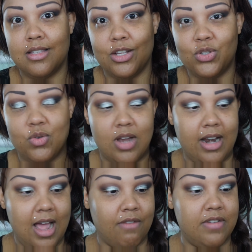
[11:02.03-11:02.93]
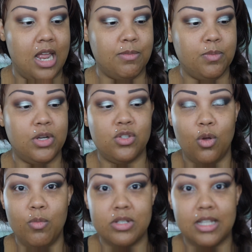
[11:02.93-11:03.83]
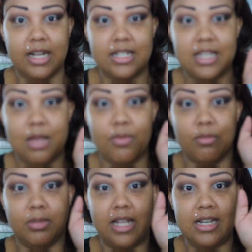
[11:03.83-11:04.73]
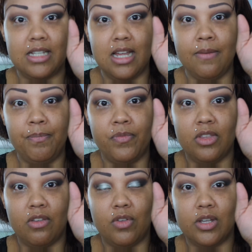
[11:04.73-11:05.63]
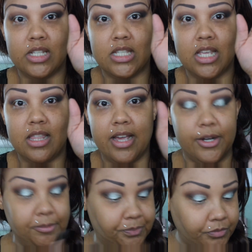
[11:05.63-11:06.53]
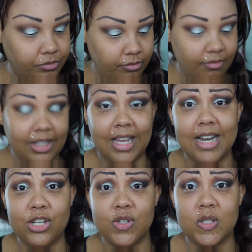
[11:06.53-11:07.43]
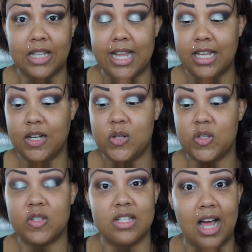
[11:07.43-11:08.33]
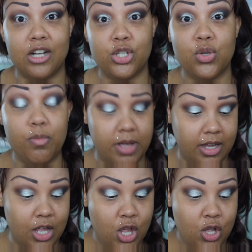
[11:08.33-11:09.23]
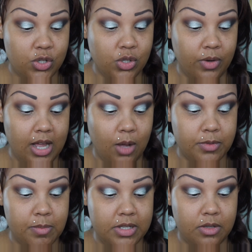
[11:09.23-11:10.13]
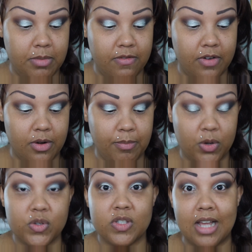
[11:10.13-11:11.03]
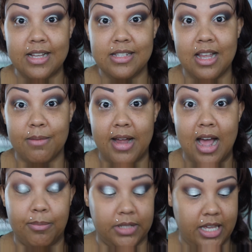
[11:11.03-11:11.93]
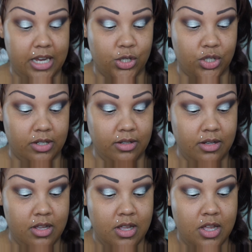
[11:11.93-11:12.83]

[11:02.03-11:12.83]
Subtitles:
these things do not have names, but it's almost like a tapered blending, if you could see there. And I just like it because it's not too big, so it helps me to be very precise in my application.